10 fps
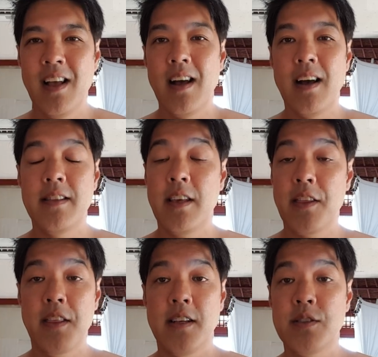The
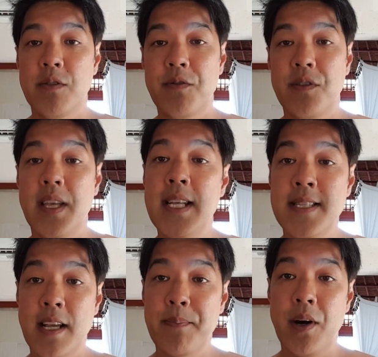other thing is good for
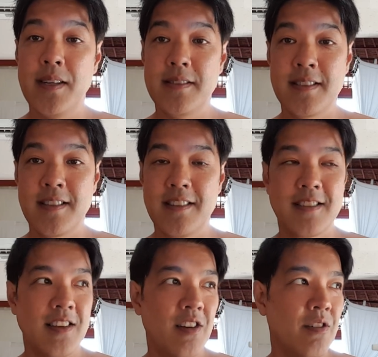insect bites.
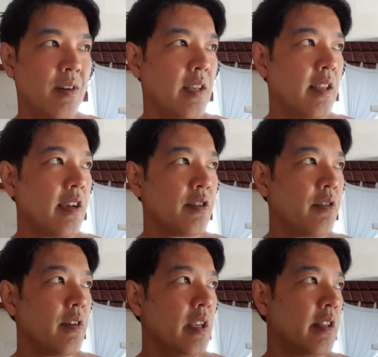So in the
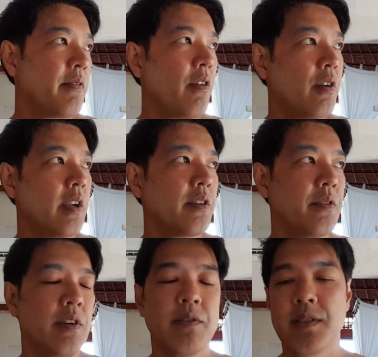country, in the foreign
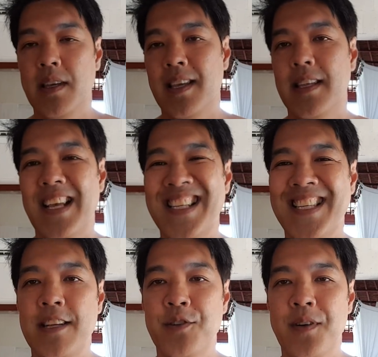country, you're always going to get
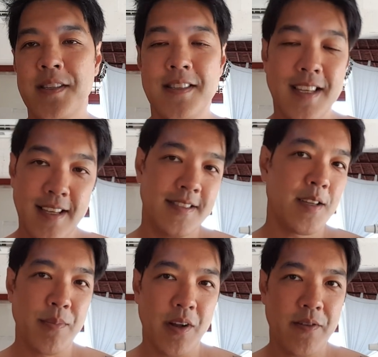exaggerated
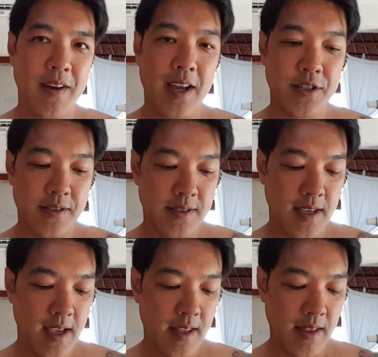insect bite reactions,
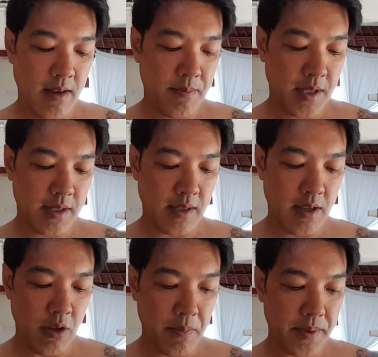and that's going
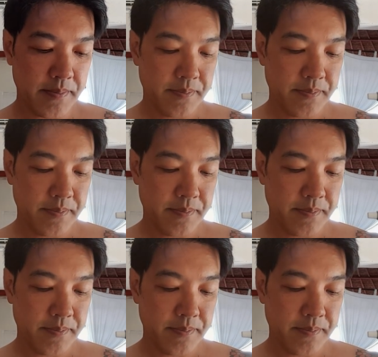to help.